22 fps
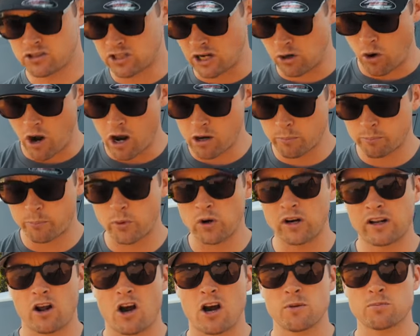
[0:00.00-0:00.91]
so our
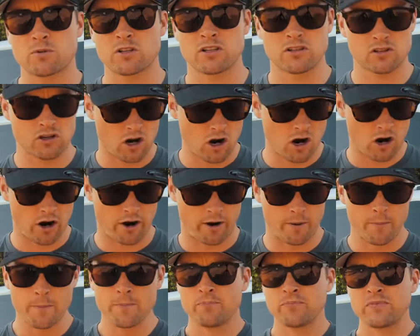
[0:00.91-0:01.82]
bullet options
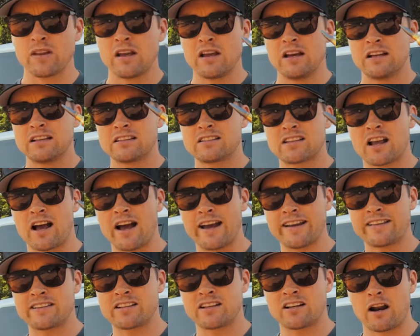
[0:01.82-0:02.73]
are
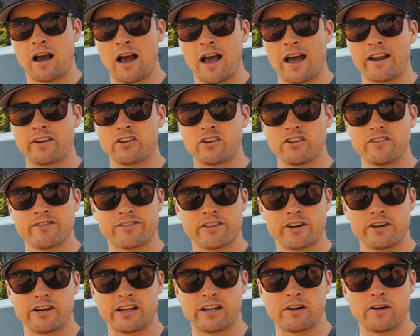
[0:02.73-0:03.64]
Titan
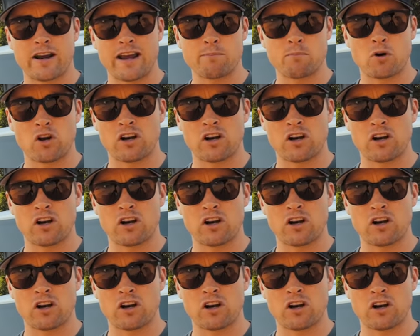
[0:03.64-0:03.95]
130 grain